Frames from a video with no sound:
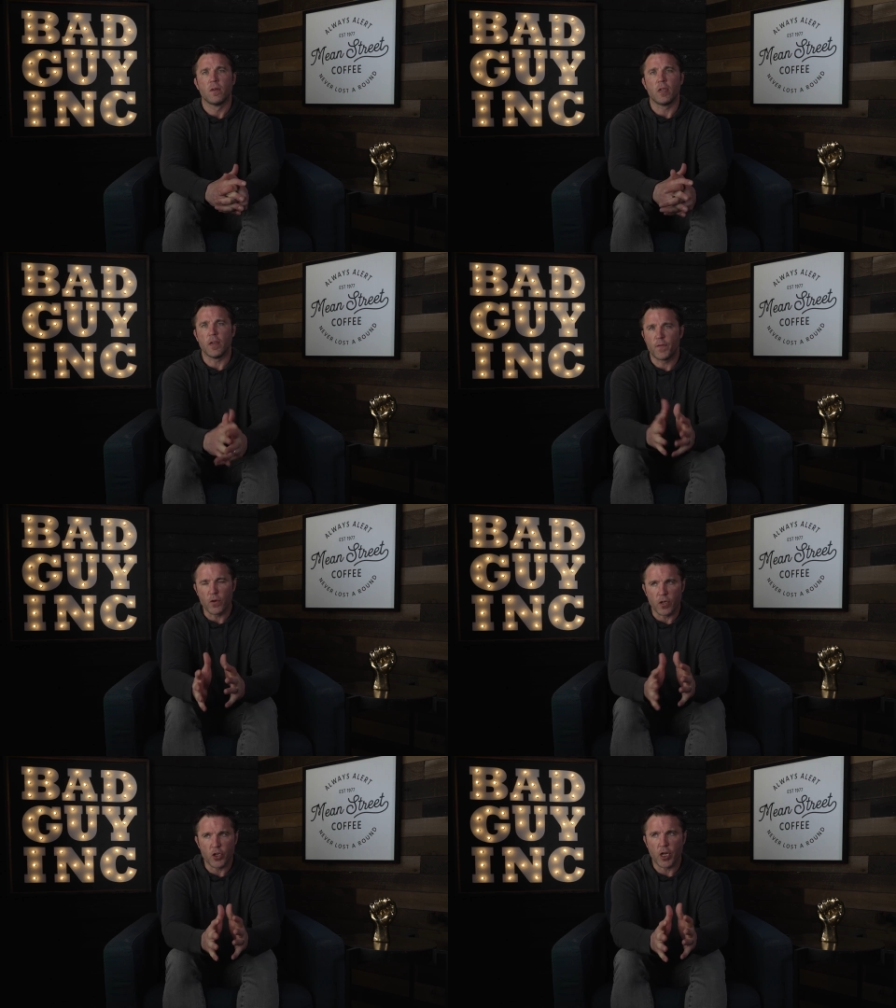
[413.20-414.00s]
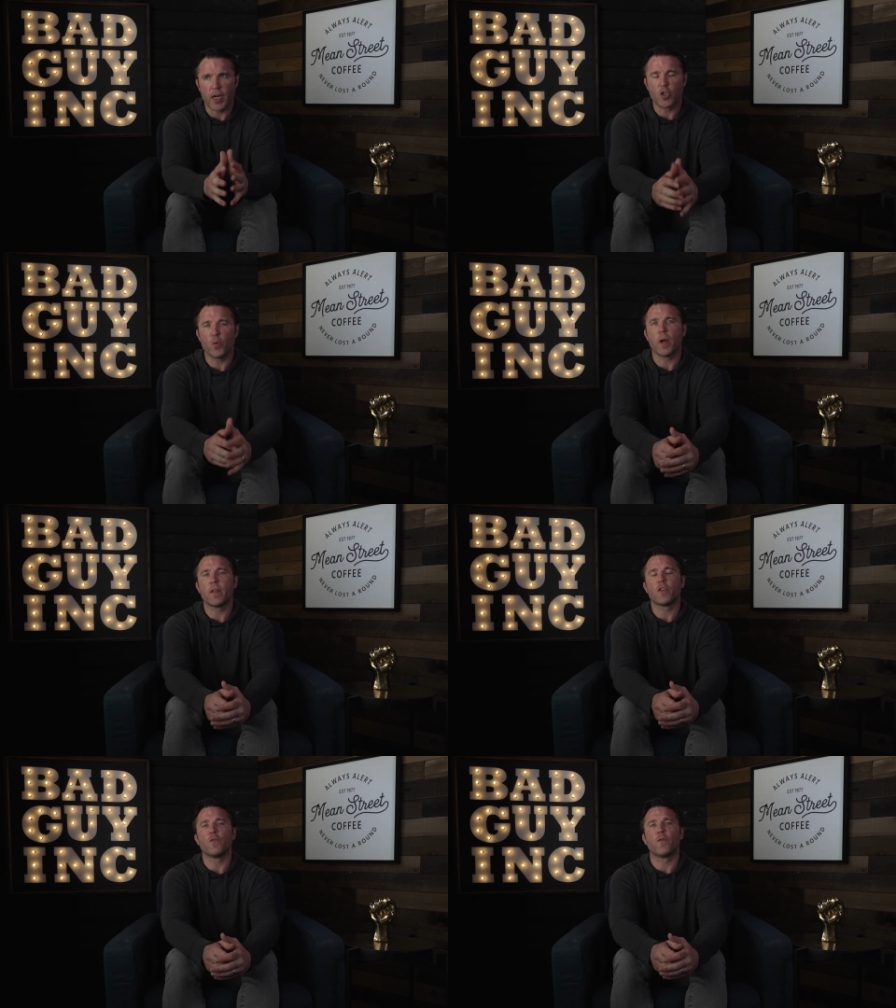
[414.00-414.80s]
if you can change the way
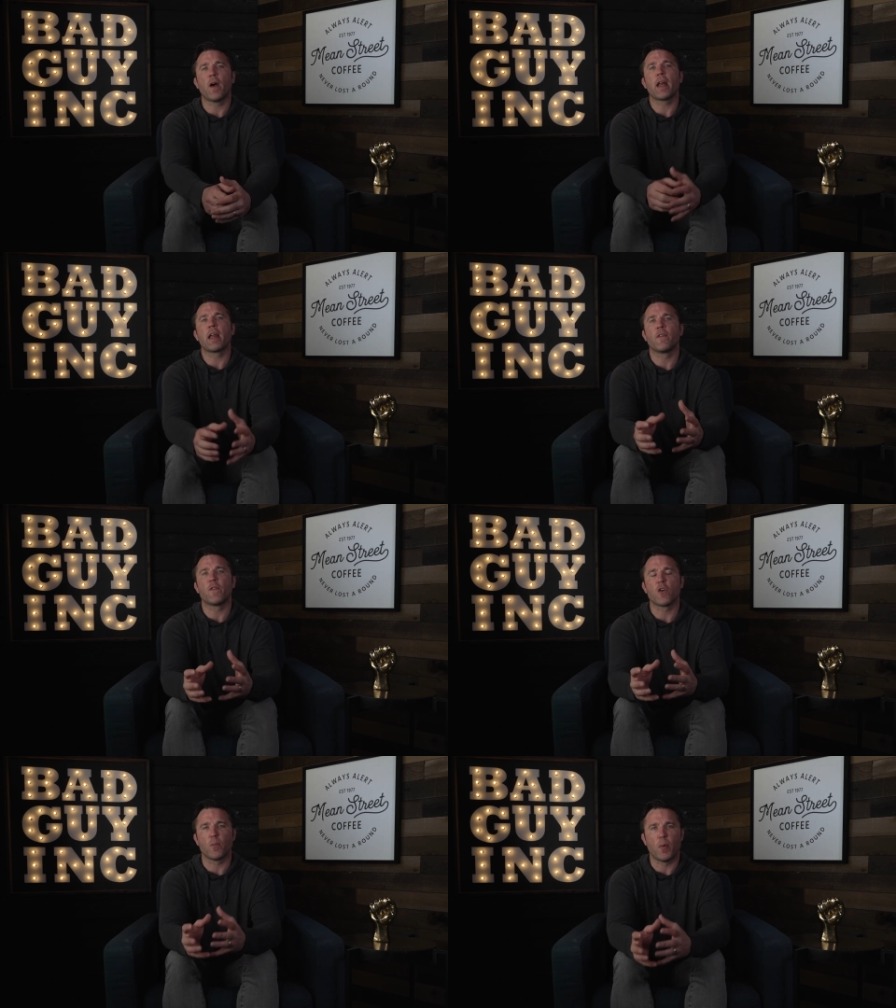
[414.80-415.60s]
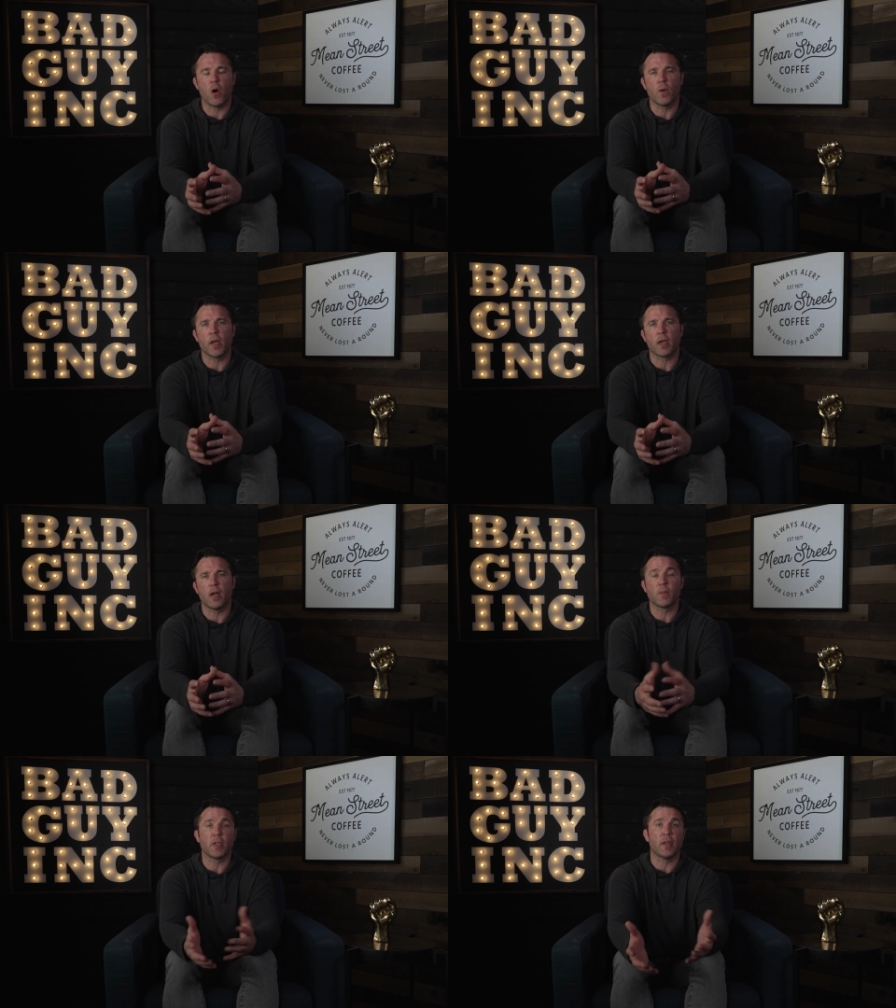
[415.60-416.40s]
that you fight and if your opponent
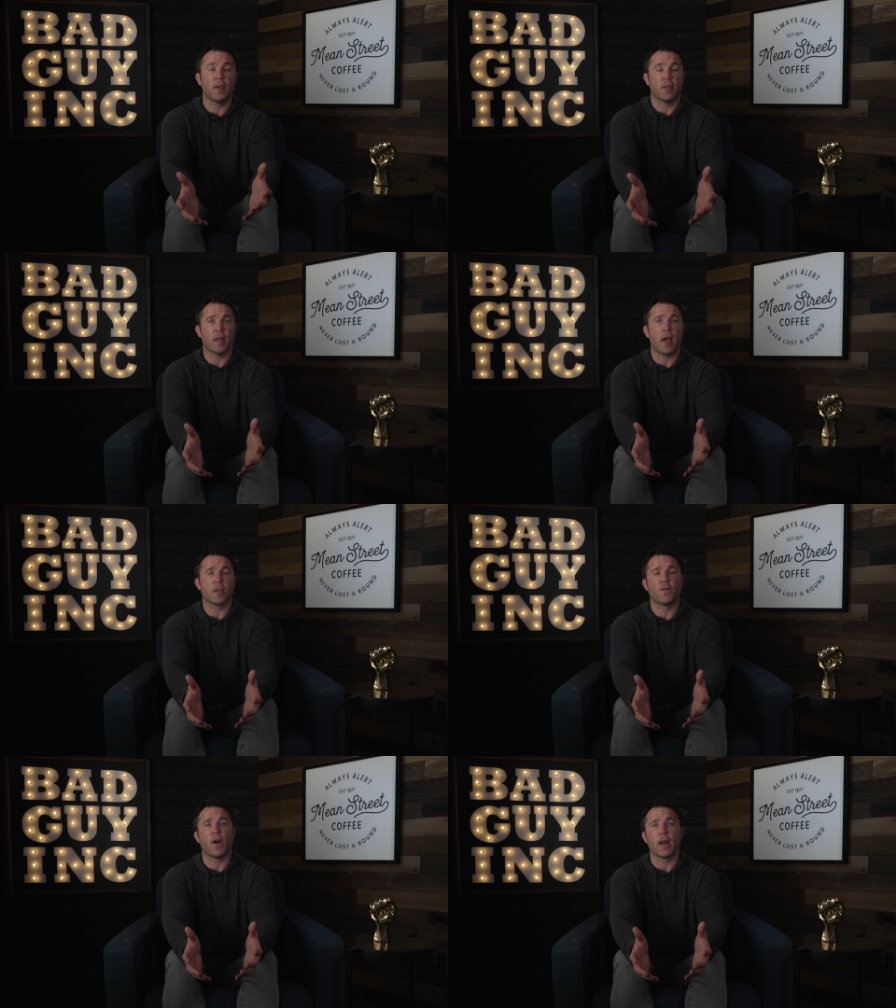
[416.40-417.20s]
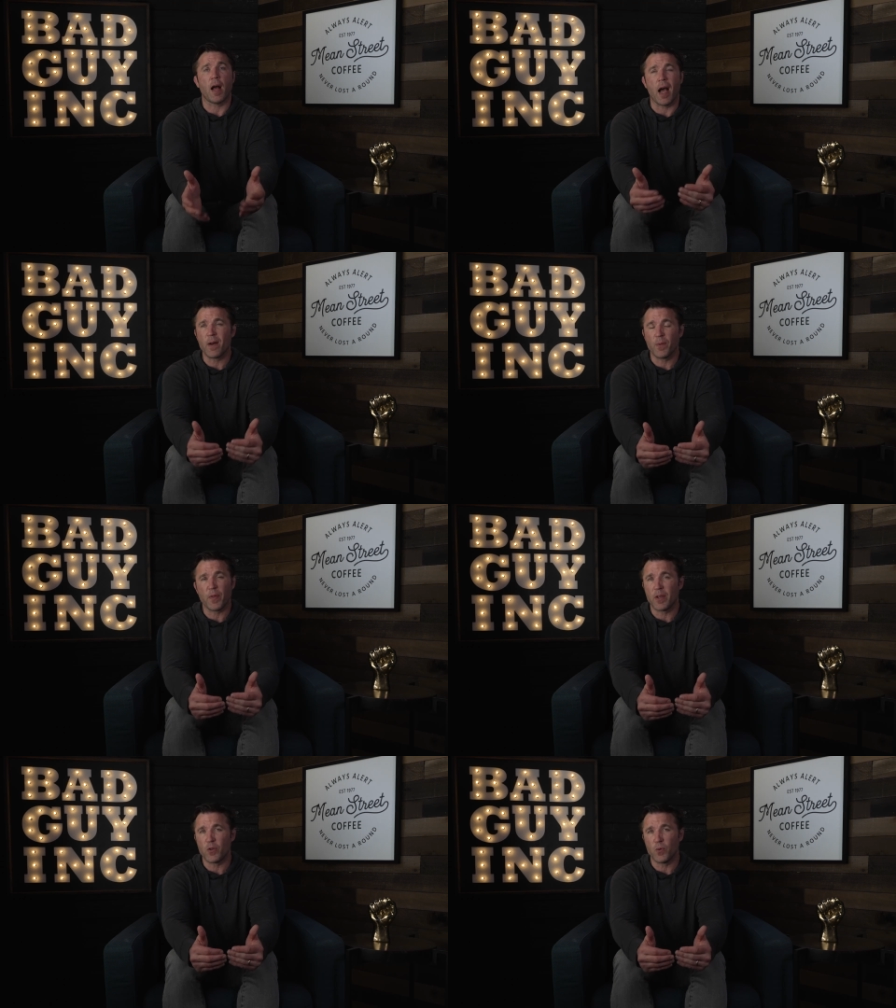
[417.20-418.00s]
comes in satisfied. I don't
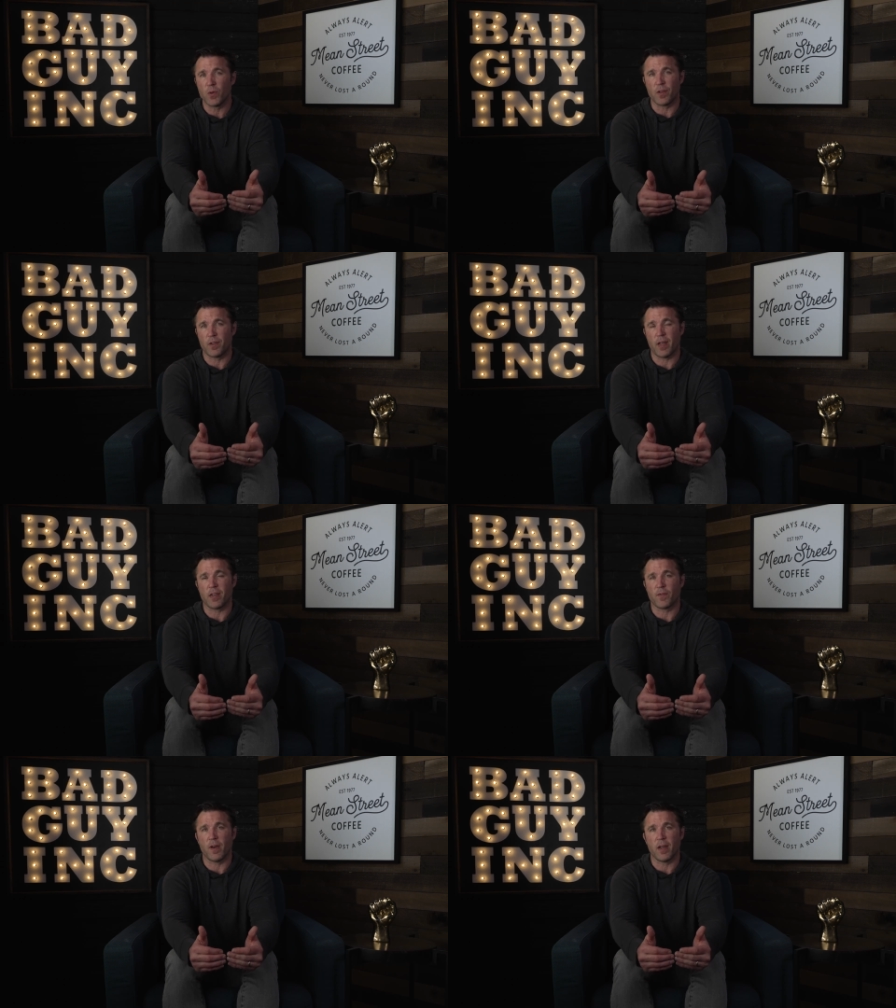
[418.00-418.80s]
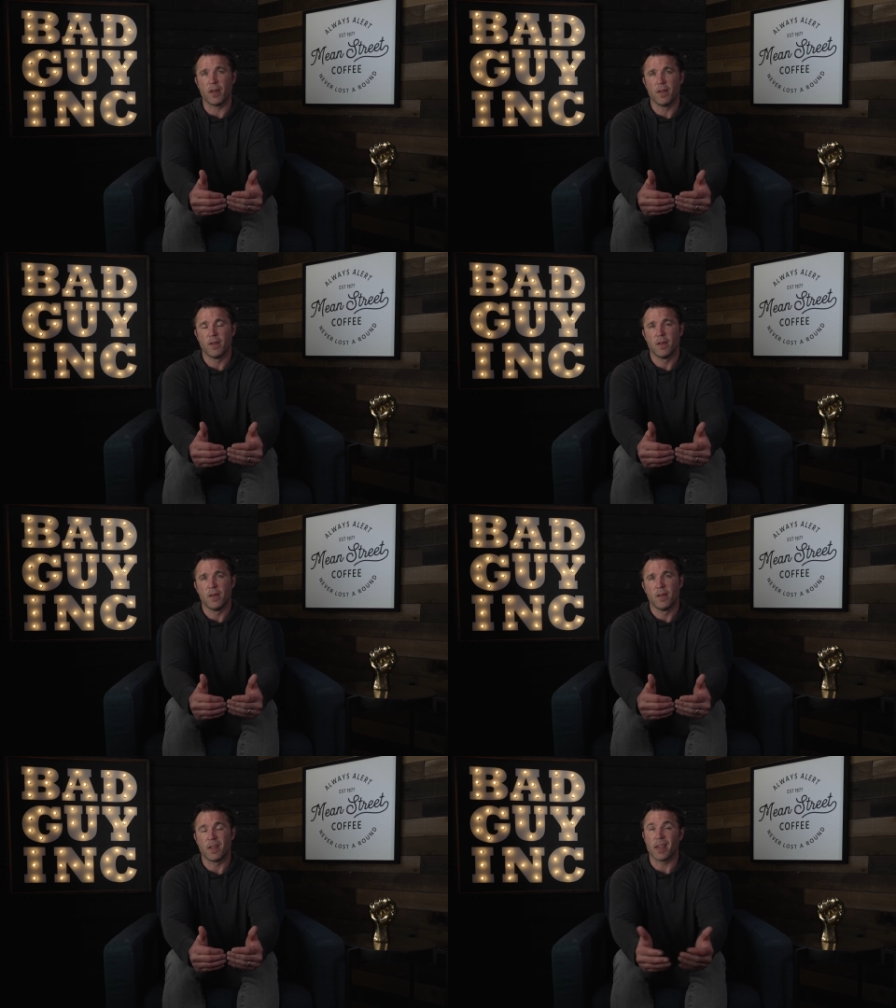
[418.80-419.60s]
think Jules is satisfied.
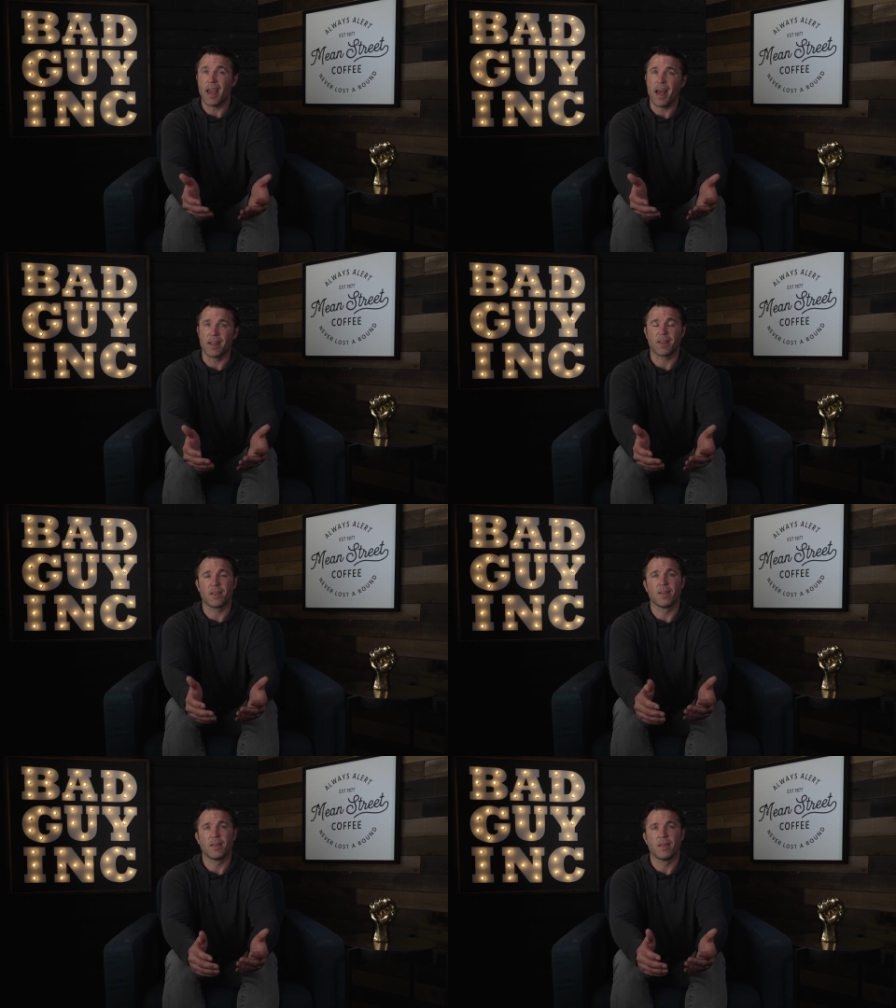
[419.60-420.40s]
It's a guess.